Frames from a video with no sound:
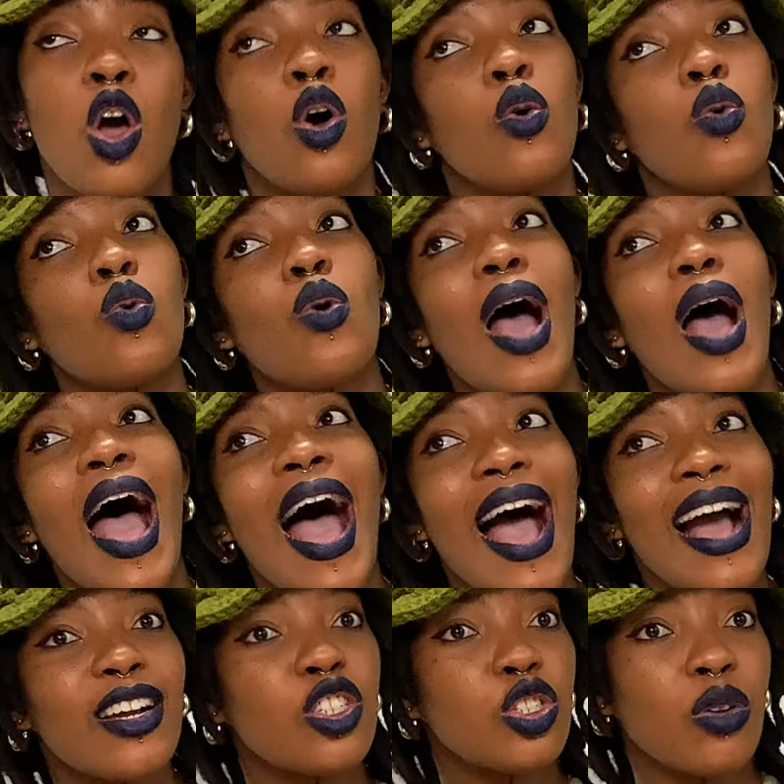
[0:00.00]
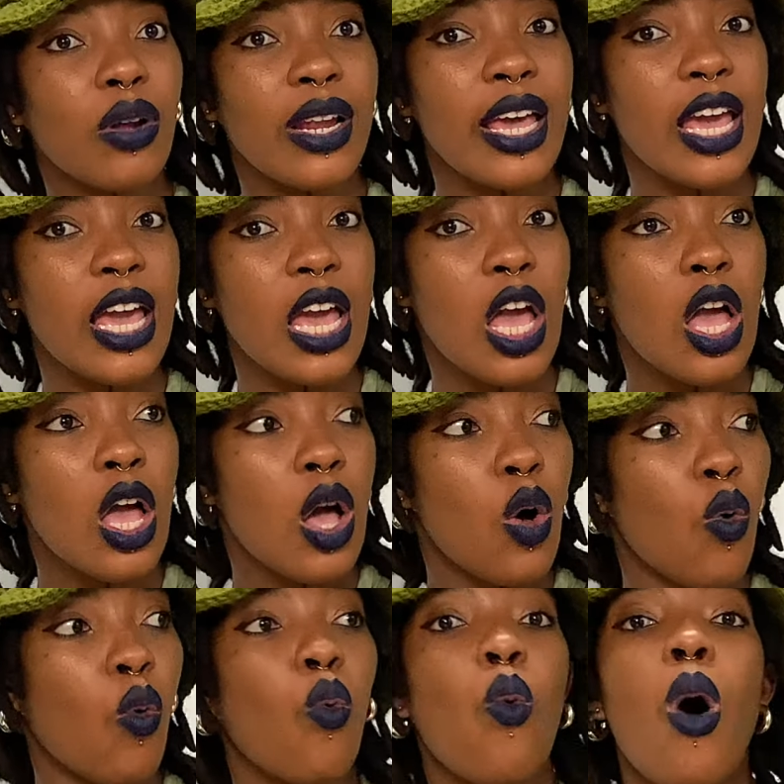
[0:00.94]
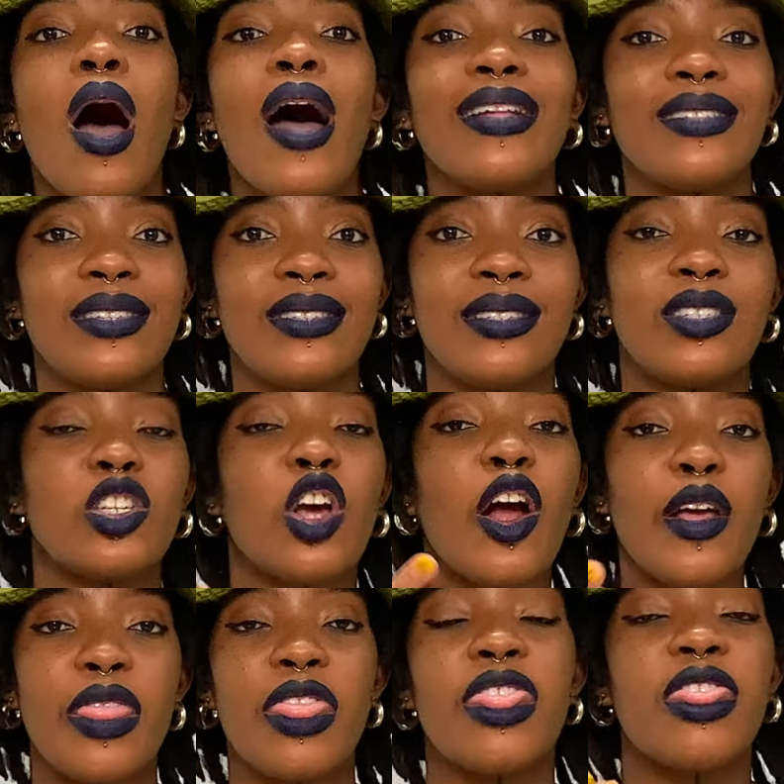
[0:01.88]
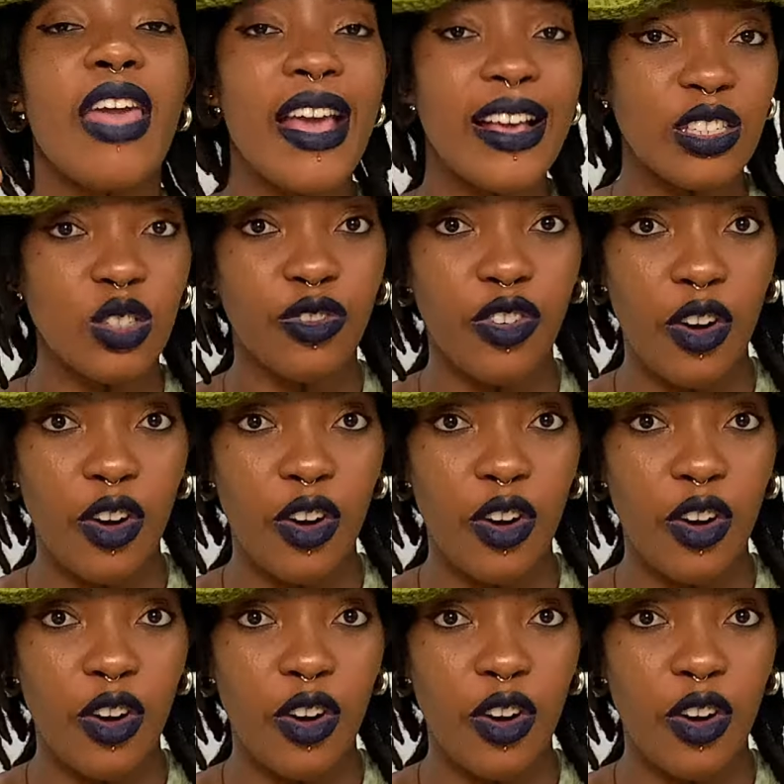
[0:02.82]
who actually wants certain things